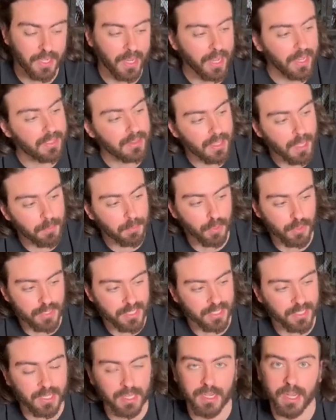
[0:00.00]
And that
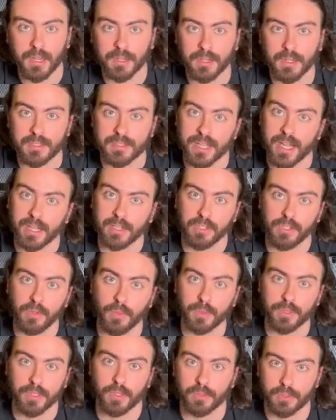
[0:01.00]
person cannot attack you
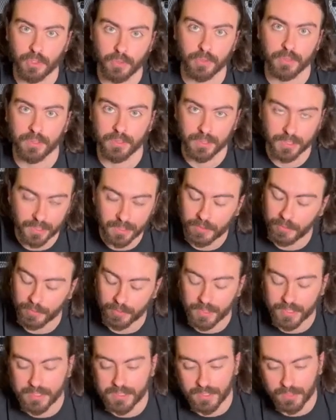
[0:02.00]
on their turn either
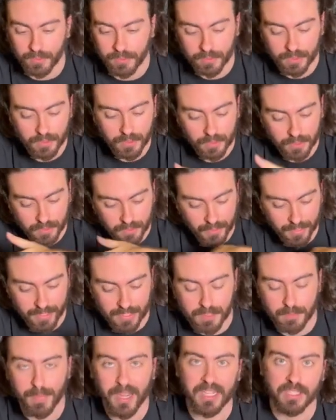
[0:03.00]
until
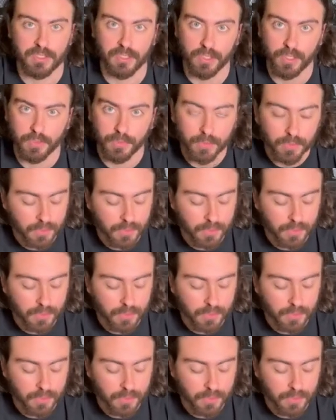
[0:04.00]
it's back to you.